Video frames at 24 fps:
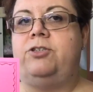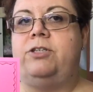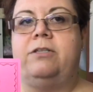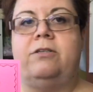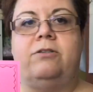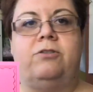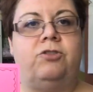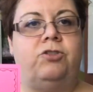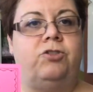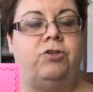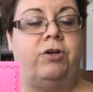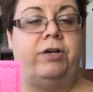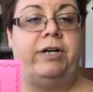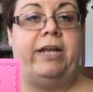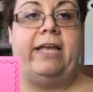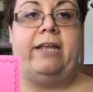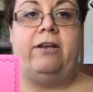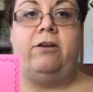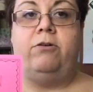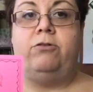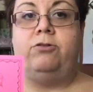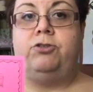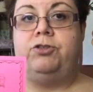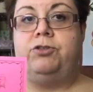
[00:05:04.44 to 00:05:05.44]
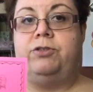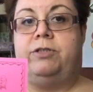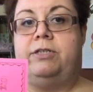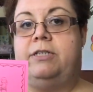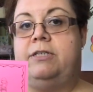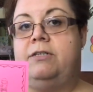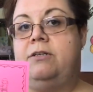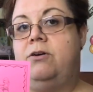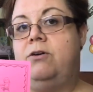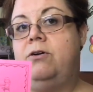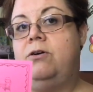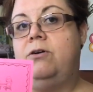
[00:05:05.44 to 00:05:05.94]
drills, tornado
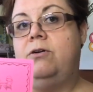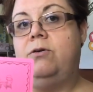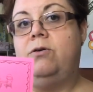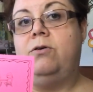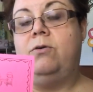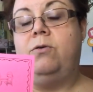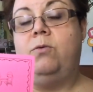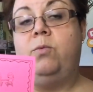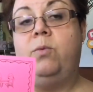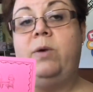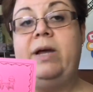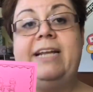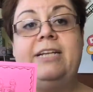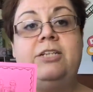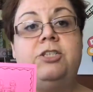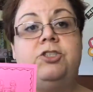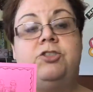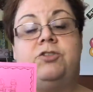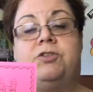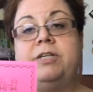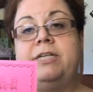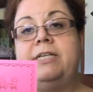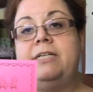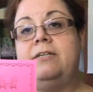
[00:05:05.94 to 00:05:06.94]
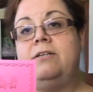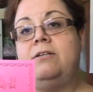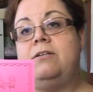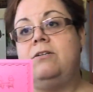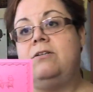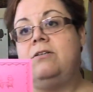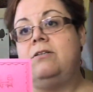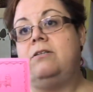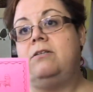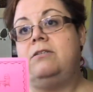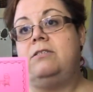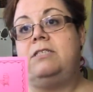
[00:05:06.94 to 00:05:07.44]
drill, wind
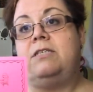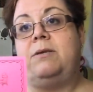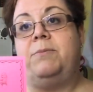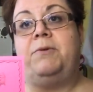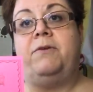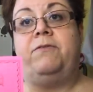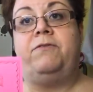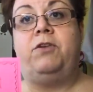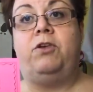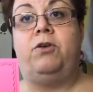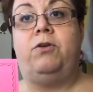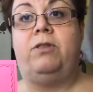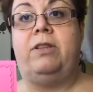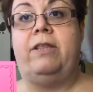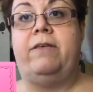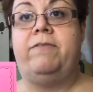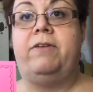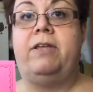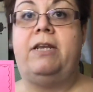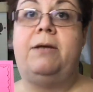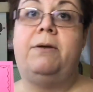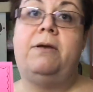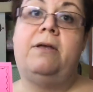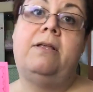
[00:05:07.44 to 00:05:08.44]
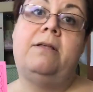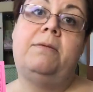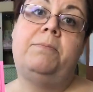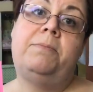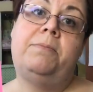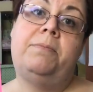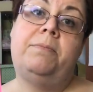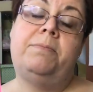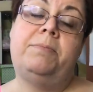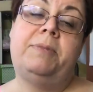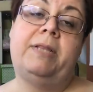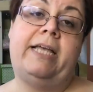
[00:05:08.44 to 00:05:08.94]
drill. Some of you live in a
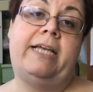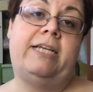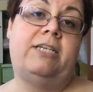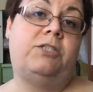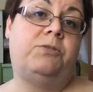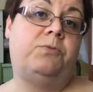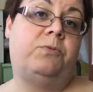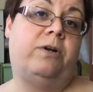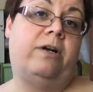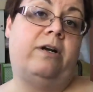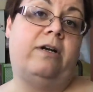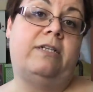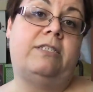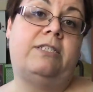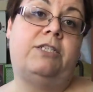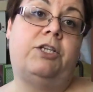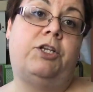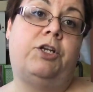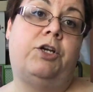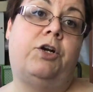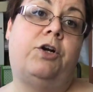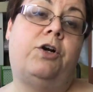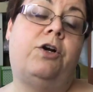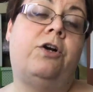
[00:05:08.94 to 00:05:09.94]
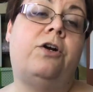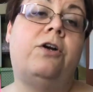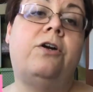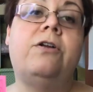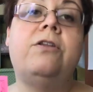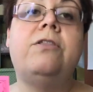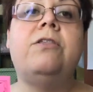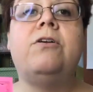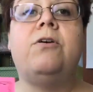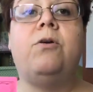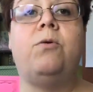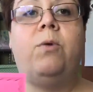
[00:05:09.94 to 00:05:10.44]
place where it's an
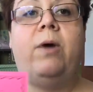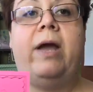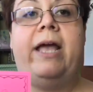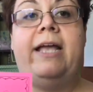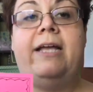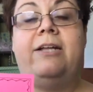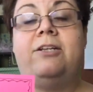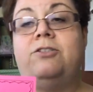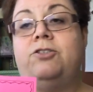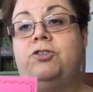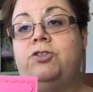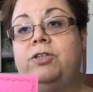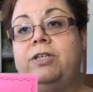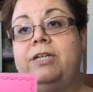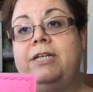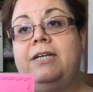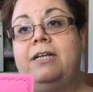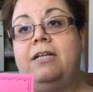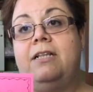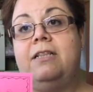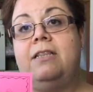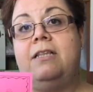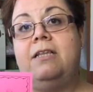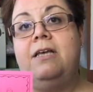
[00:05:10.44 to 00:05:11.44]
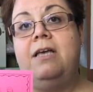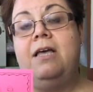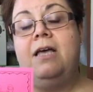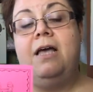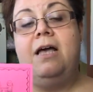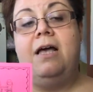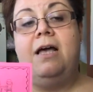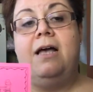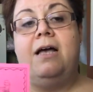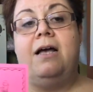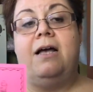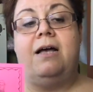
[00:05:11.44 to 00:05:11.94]
earthquake drill,
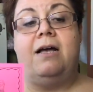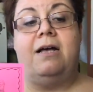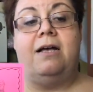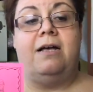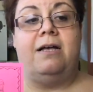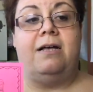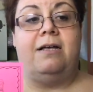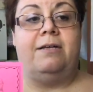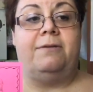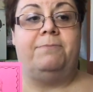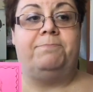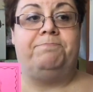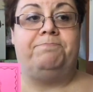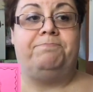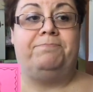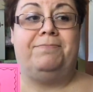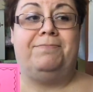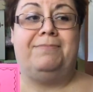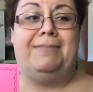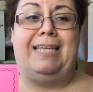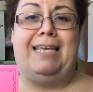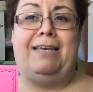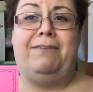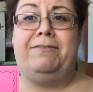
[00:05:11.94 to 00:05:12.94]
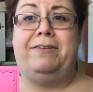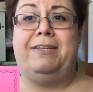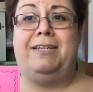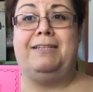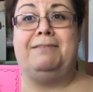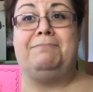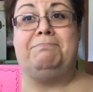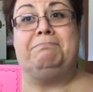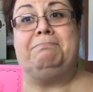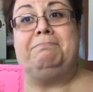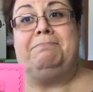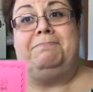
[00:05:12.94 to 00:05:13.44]

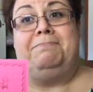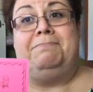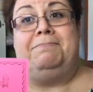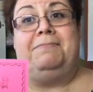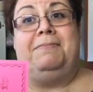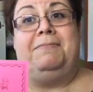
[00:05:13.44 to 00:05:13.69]
even